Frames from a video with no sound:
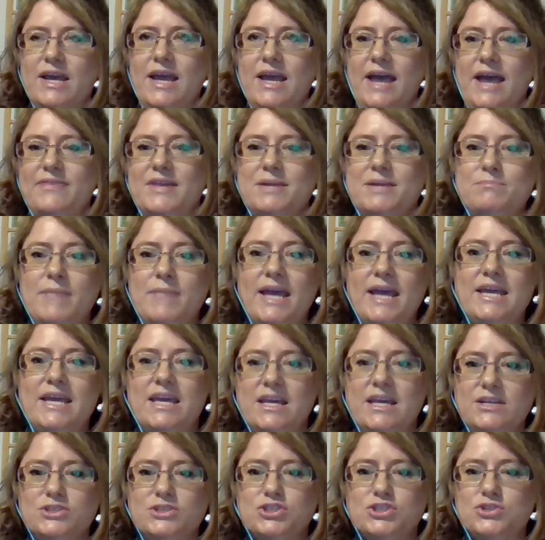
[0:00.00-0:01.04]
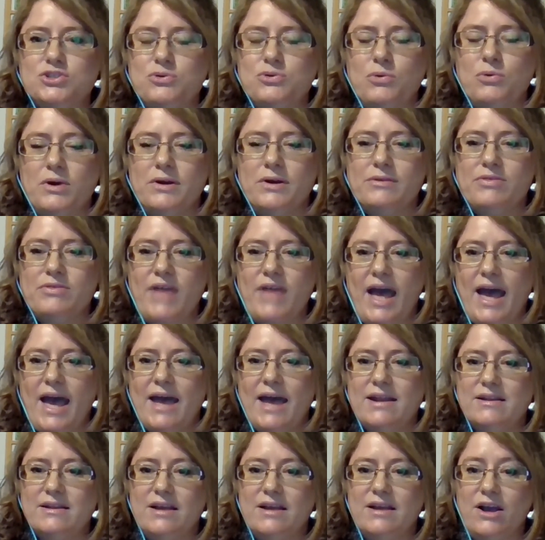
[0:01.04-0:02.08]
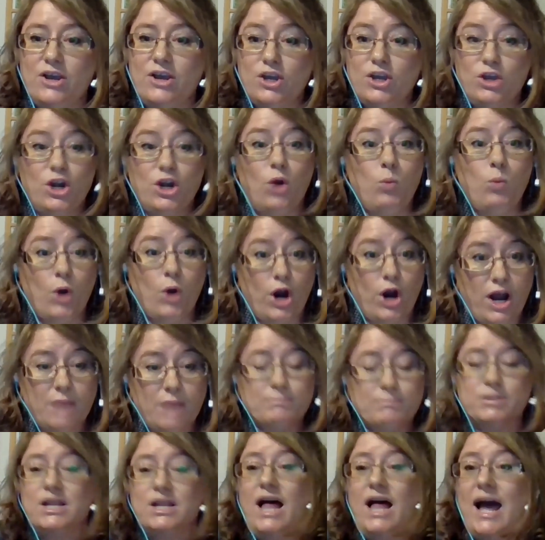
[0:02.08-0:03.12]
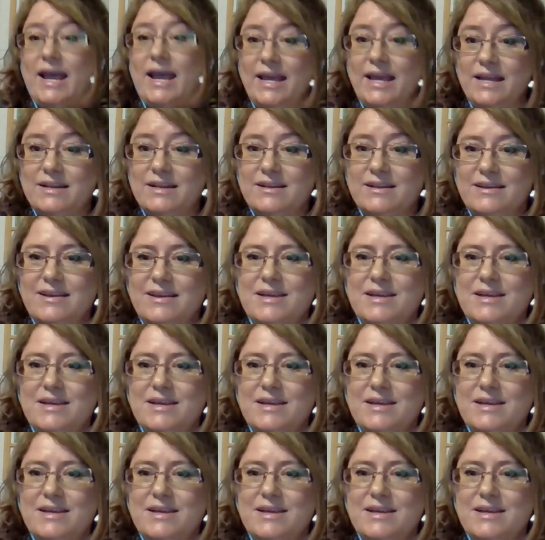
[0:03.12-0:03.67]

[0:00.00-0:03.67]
and then making sure that we're compliant,